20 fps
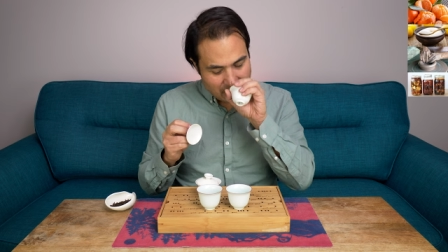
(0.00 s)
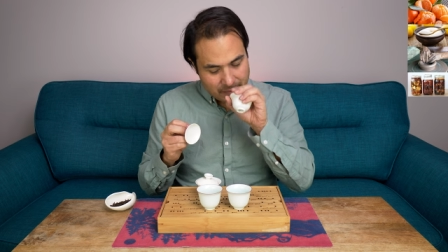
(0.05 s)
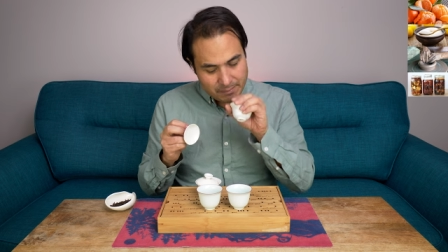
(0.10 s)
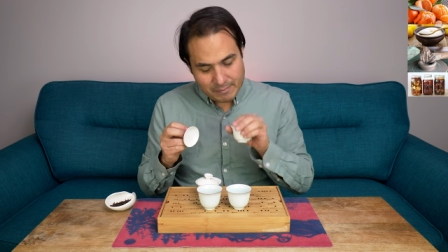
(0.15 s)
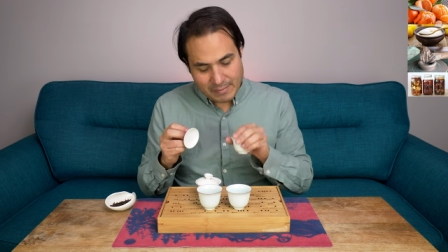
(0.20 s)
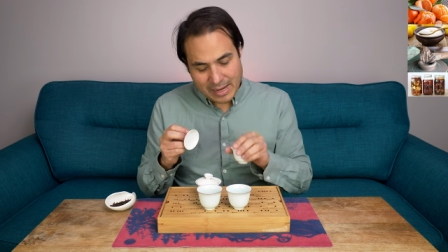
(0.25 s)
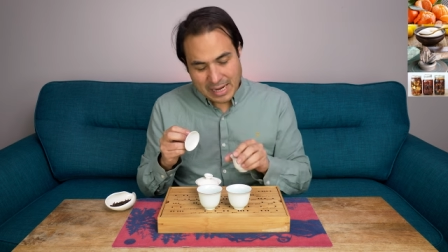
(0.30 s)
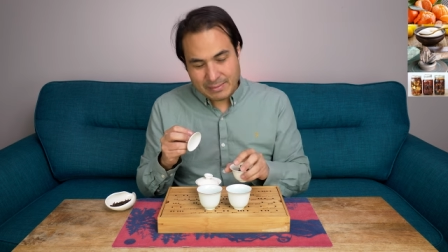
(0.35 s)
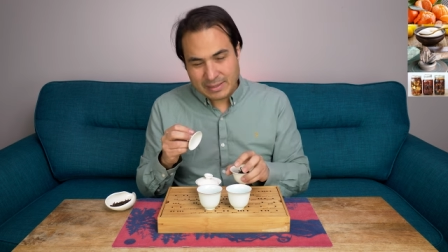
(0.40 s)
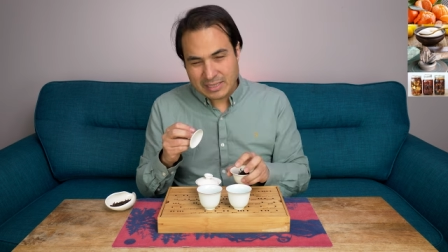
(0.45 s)

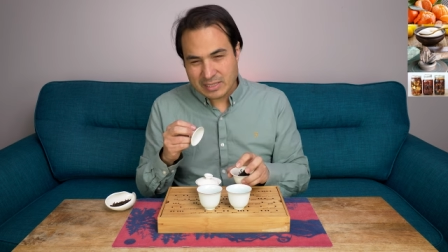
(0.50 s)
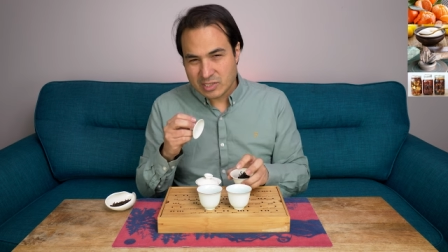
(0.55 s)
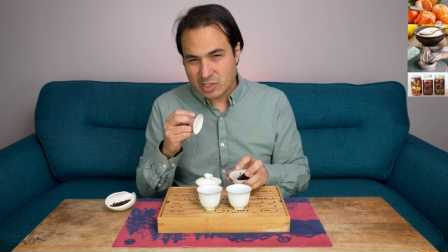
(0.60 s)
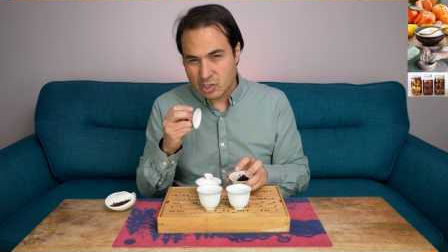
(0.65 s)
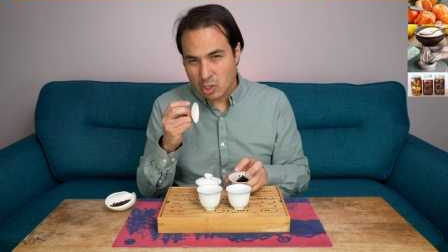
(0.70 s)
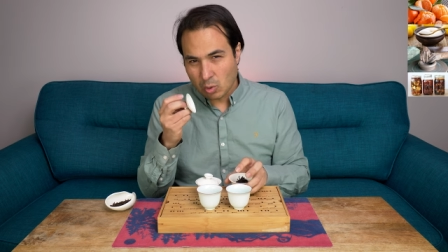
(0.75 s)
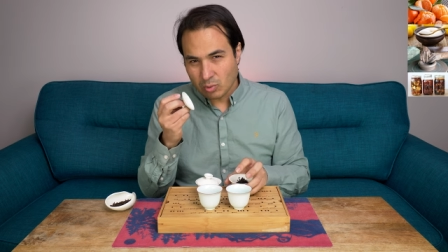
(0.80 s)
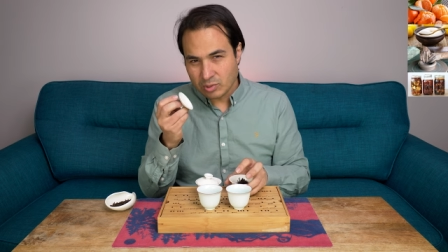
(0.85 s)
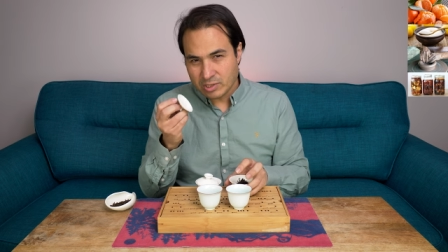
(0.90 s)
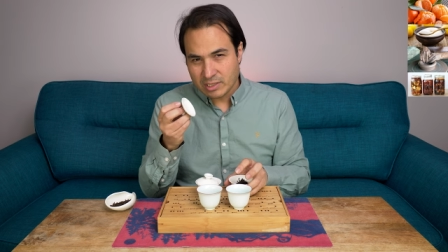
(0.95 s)
Maybe
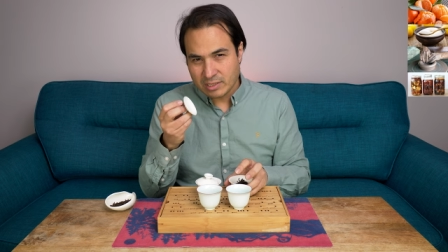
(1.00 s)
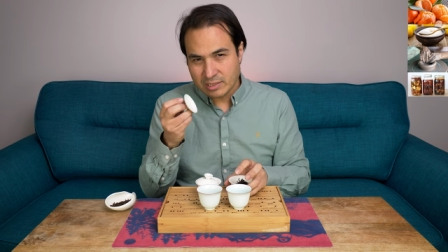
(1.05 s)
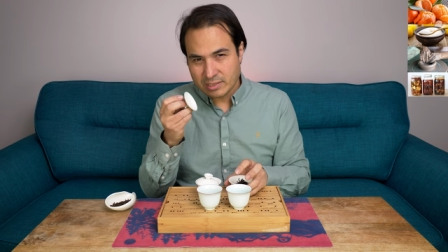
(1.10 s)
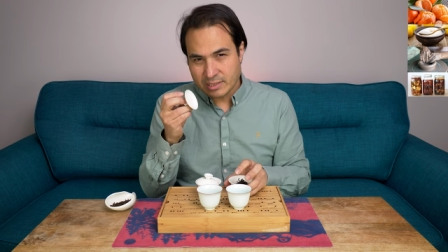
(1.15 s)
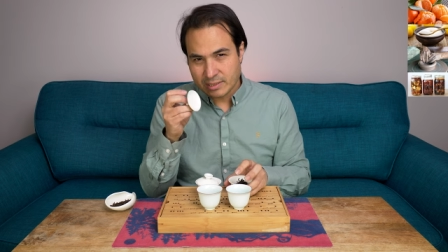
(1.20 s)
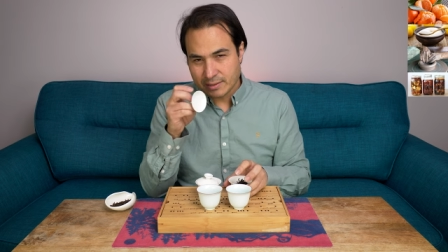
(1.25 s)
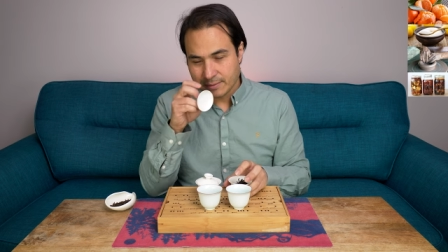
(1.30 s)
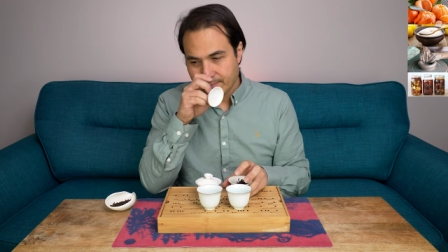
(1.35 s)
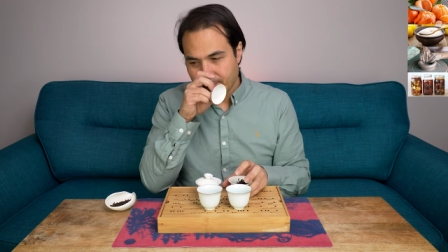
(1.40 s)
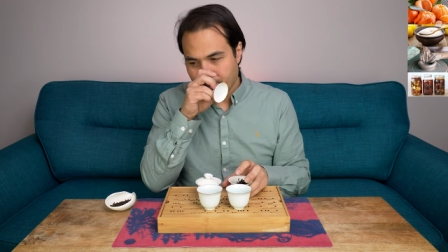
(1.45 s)

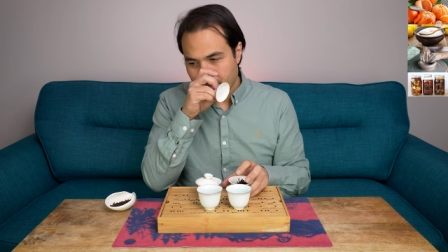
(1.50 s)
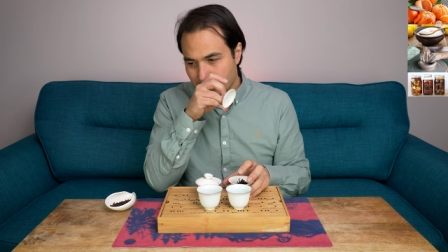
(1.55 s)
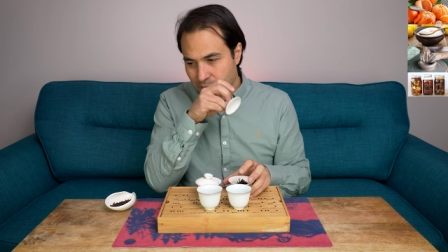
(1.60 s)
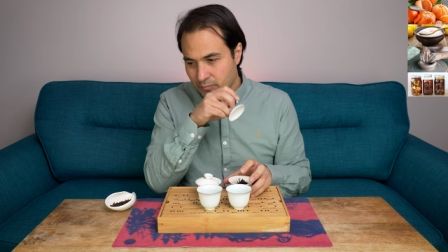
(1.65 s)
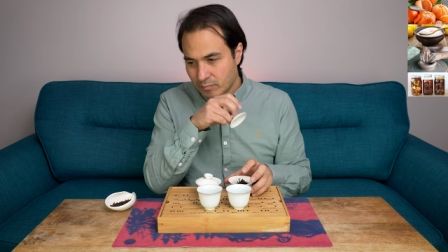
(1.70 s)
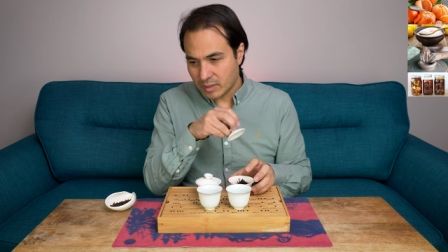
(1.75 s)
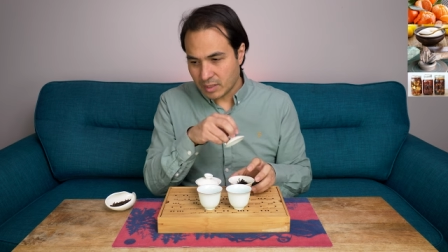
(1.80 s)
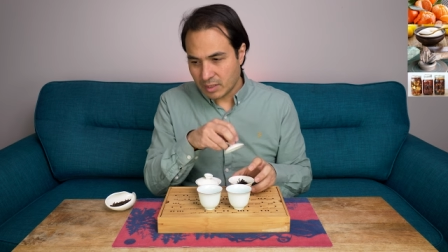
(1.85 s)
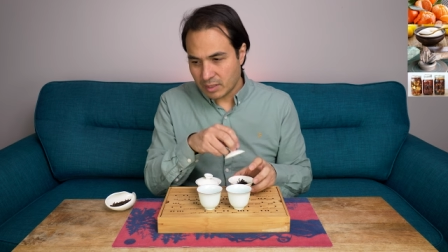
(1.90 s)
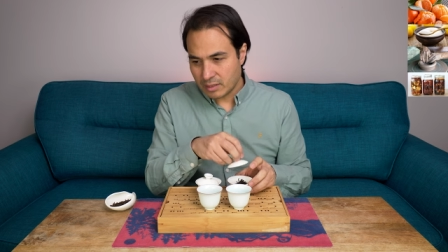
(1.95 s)
salted
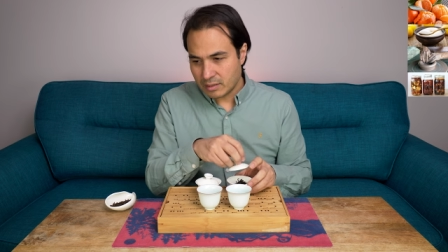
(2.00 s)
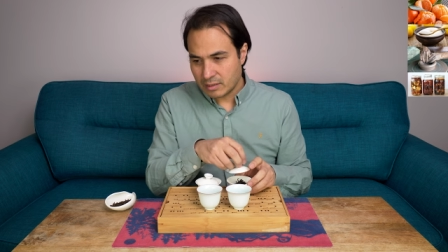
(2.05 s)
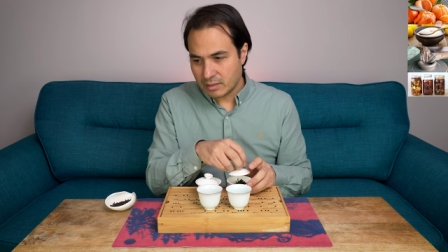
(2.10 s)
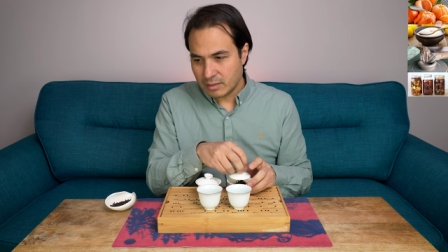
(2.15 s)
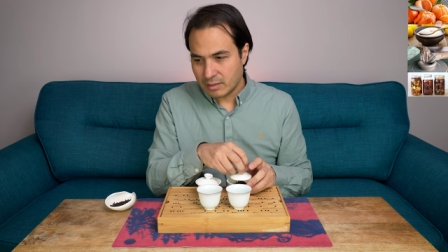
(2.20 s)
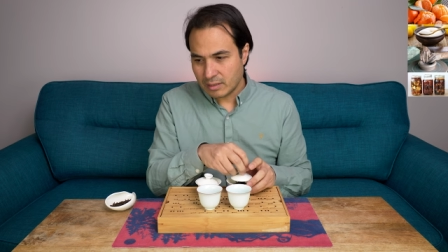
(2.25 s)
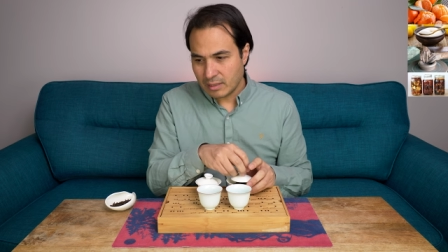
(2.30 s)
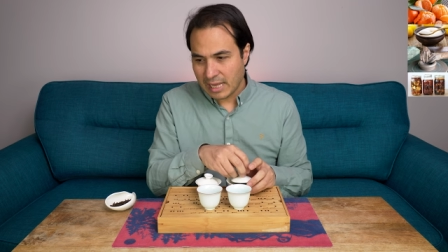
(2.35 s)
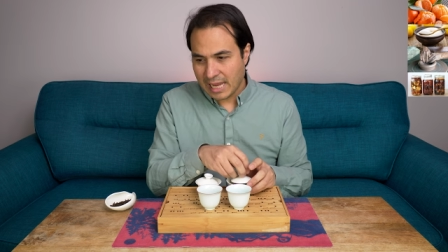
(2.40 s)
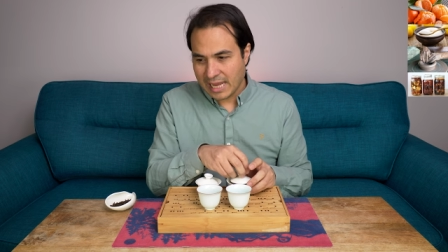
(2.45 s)

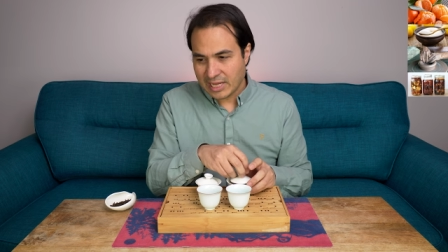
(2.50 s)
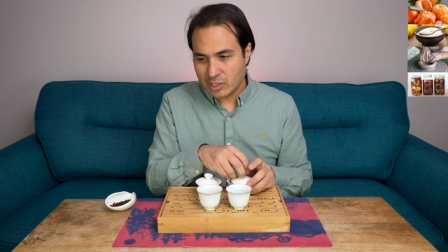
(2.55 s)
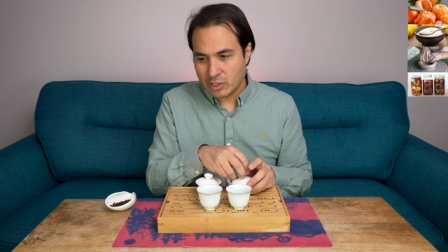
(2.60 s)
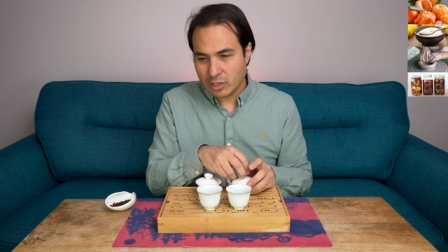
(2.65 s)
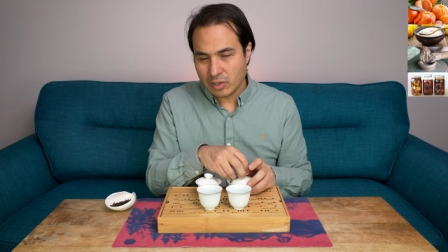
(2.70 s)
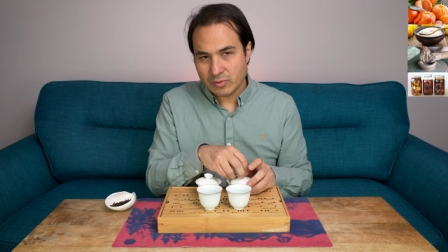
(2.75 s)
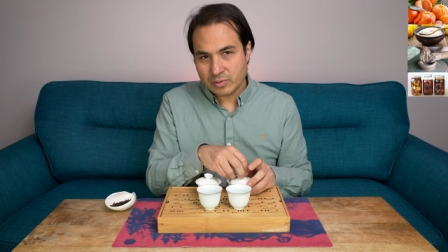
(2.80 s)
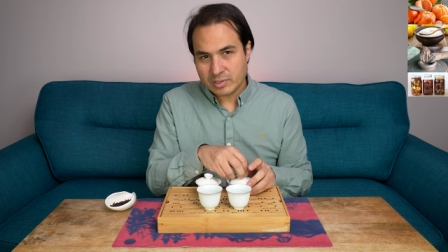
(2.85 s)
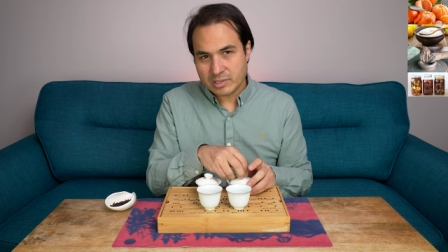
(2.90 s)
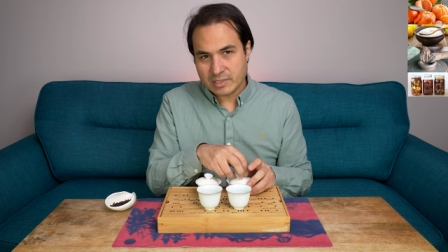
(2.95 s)
egg
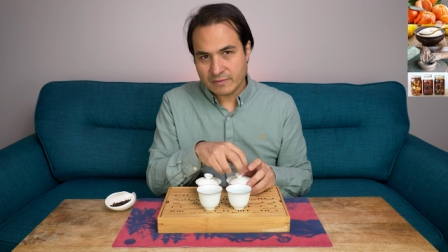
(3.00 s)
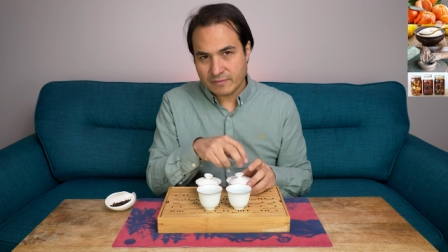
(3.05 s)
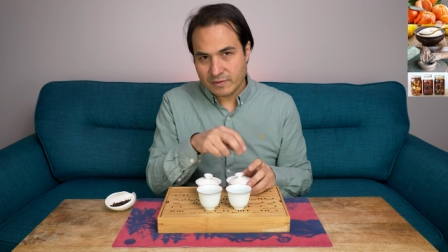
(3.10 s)
yolks,